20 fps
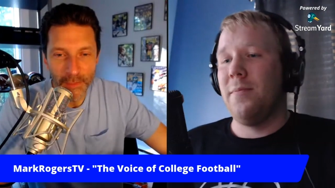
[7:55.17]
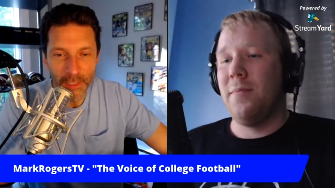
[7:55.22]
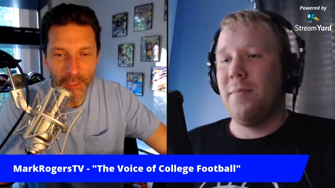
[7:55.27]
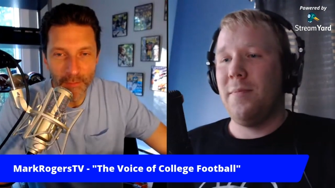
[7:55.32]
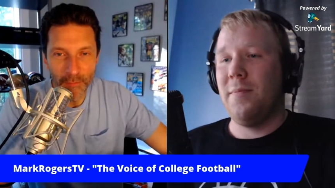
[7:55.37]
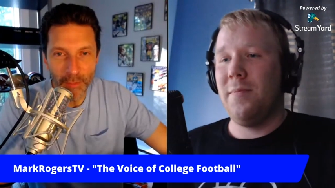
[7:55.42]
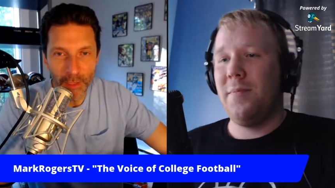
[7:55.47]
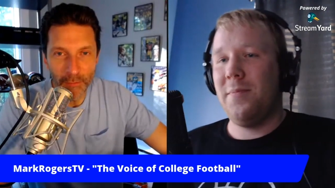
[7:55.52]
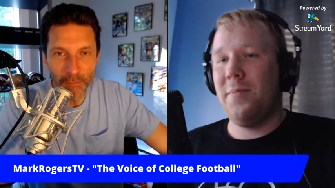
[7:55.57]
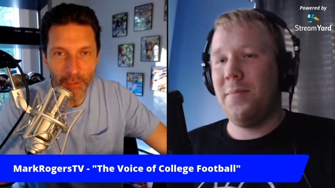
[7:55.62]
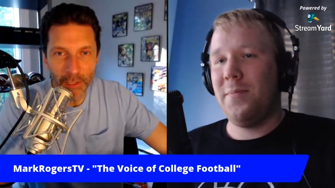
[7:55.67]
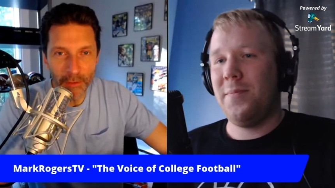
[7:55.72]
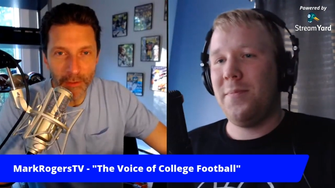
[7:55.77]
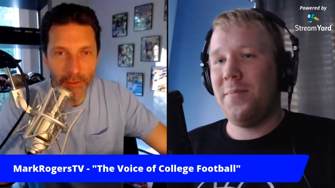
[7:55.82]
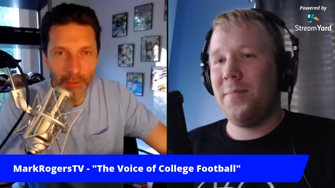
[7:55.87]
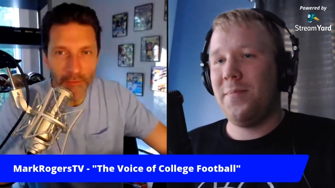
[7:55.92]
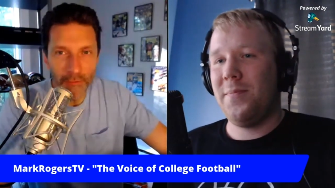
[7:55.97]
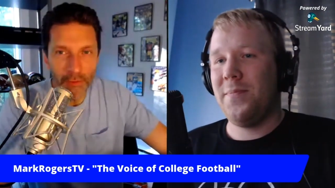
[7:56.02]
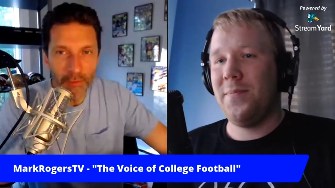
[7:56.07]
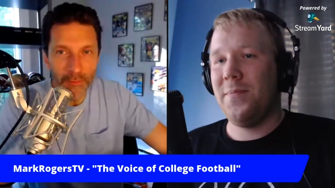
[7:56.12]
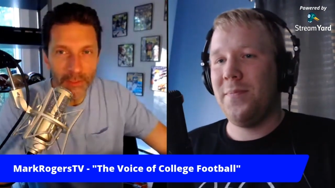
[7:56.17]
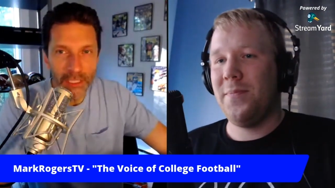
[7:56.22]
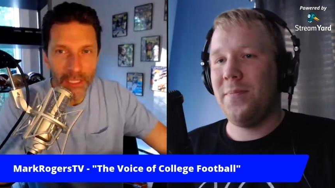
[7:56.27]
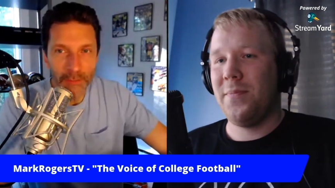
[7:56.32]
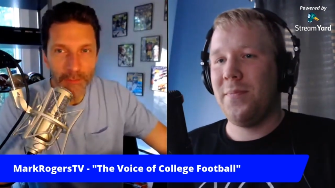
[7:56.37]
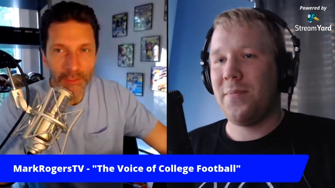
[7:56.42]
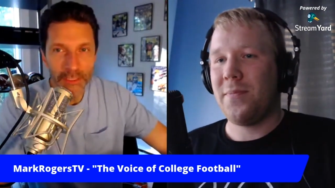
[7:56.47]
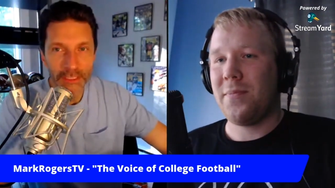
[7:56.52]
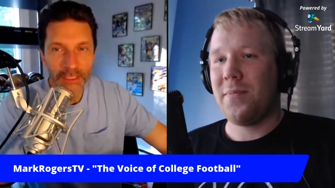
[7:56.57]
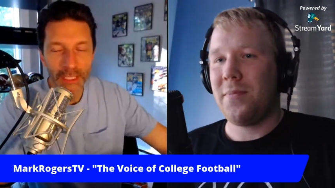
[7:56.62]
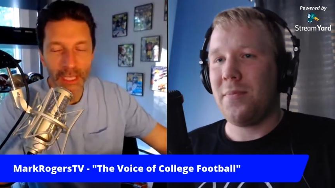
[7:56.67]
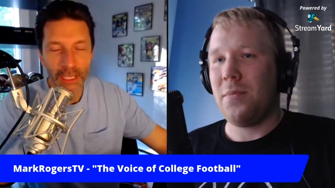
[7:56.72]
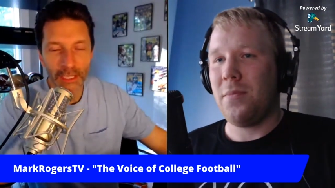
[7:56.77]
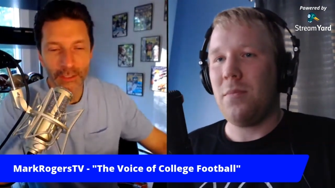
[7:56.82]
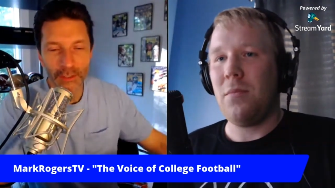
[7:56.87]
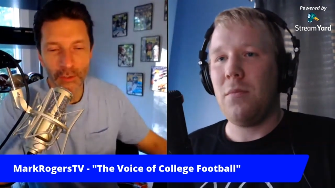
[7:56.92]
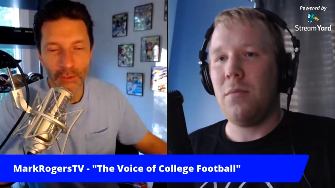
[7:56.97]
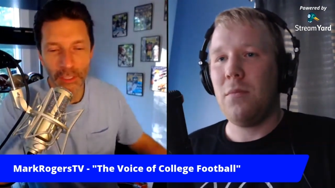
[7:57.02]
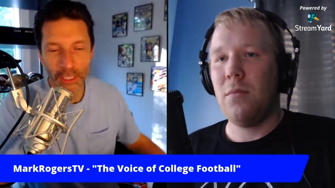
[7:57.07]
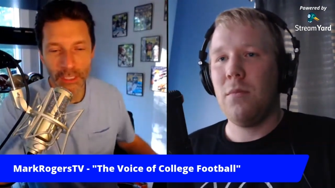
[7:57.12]
Speaker 1: Ben Belden from Slap the
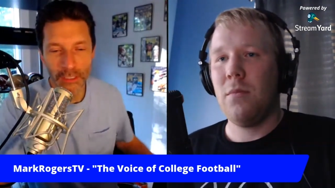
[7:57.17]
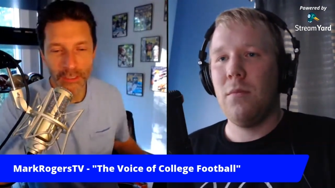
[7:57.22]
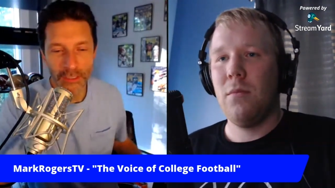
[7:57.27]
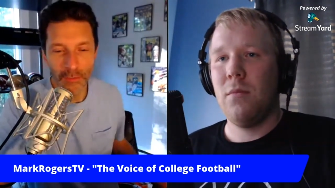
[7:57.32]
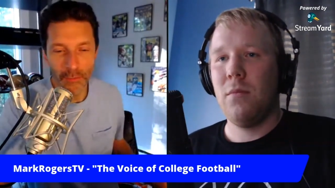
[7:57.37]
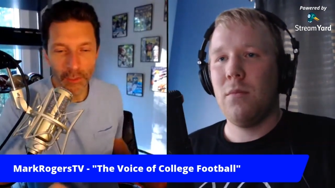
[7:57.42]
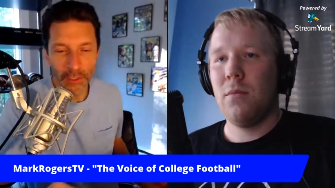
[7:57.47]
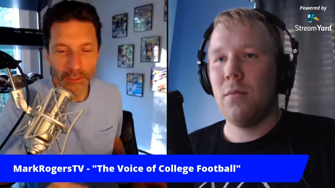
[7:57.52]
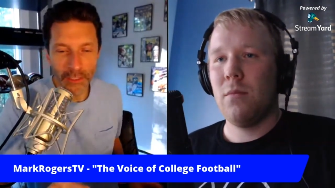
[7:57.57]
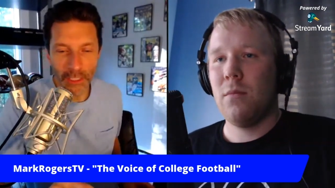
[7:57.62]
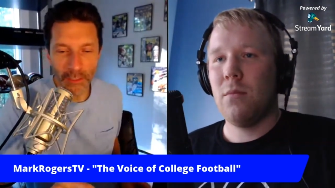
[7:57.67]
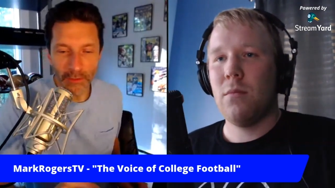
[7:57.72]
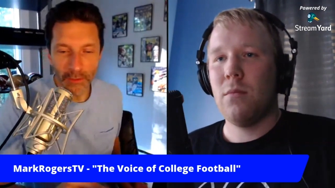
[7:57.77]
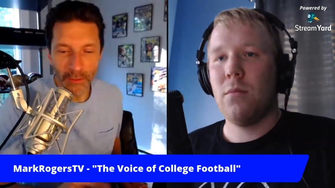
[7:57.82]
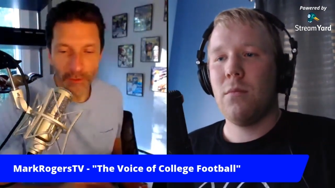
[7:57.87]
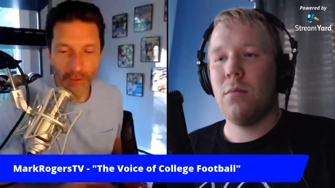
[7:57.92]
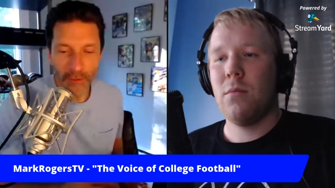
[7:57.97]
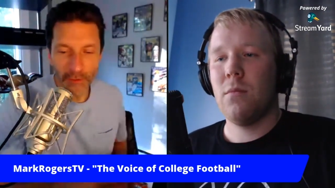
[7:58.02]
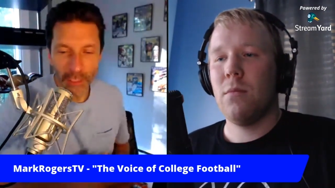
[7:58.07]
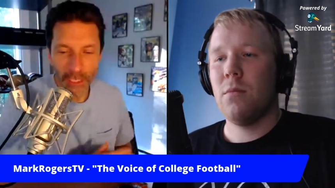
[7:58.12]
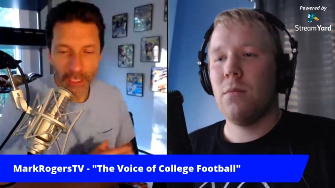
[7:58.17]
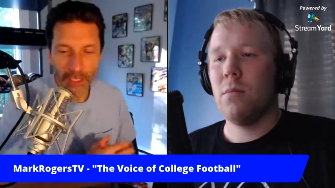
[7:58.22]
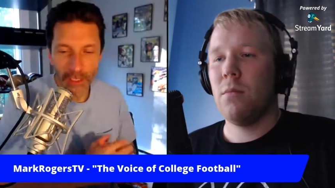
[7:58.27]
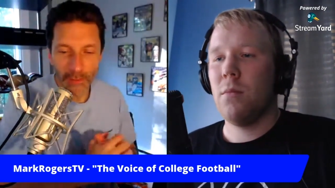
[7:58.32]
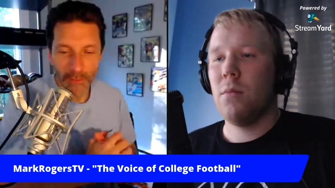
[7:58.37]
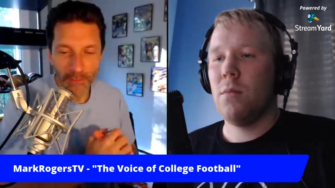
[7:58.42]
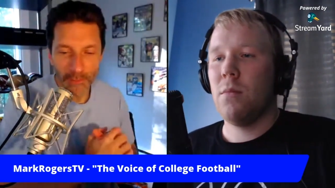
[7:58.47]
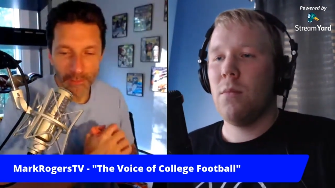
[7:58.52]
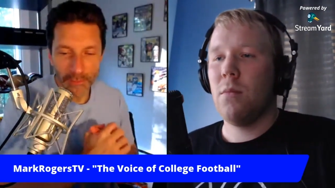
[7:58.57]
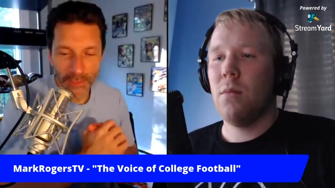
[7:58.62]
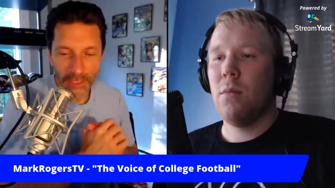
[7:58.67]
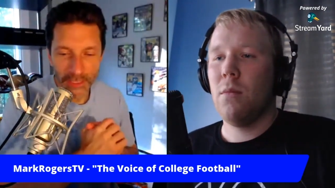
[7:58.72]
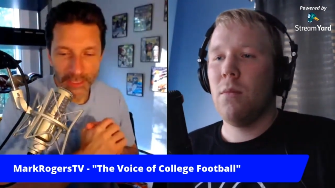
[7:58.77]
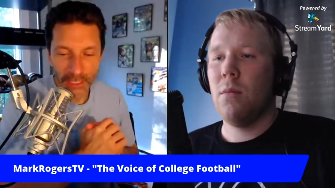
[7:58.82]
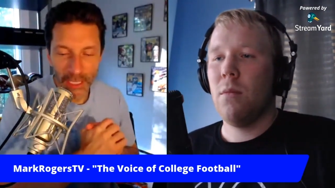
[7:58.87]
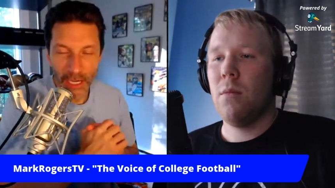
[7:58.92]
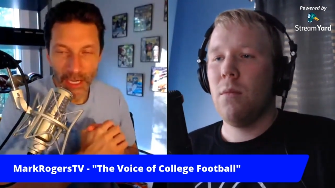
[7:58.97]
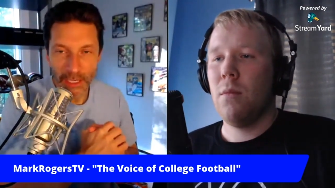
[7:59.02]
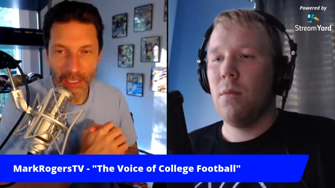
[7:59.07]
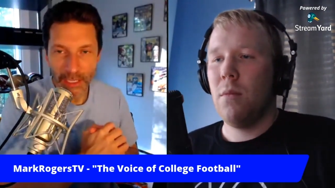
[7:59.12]
Sign joining us to break down Notre Dame's
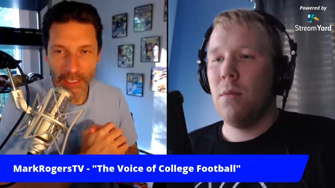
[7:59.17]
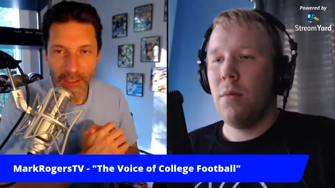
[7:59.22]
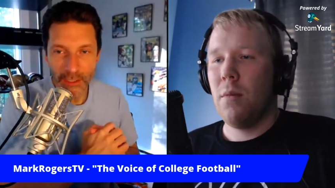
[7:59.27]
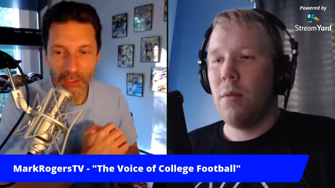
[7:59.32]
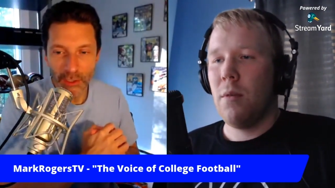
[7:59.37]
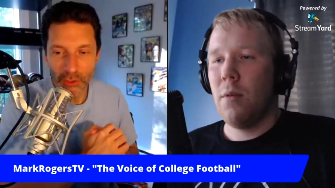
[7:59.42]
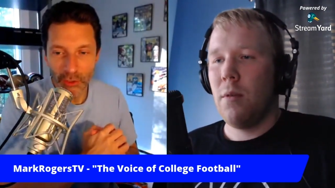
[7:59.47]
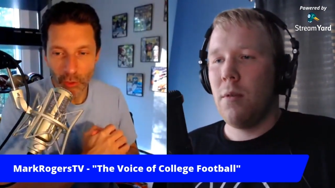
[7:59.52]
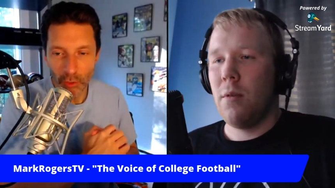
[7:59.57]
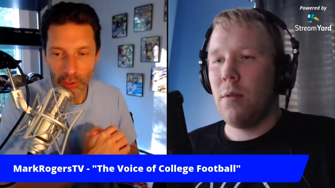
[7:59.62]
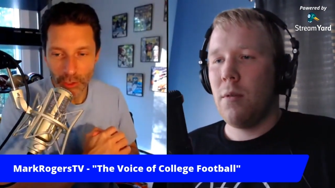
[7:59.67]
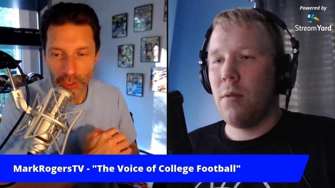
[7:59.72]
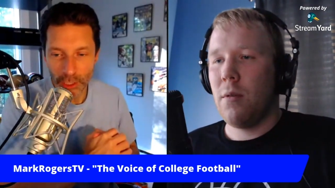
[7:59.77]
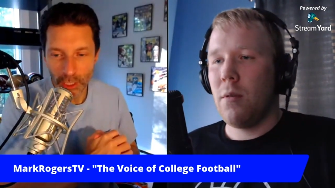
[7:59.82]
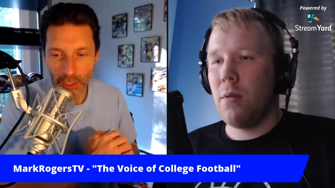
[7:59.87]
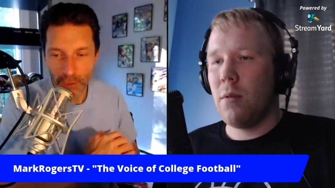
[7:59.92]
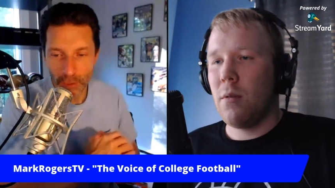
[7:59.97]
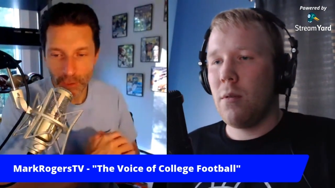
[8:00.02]
side against Georgia. We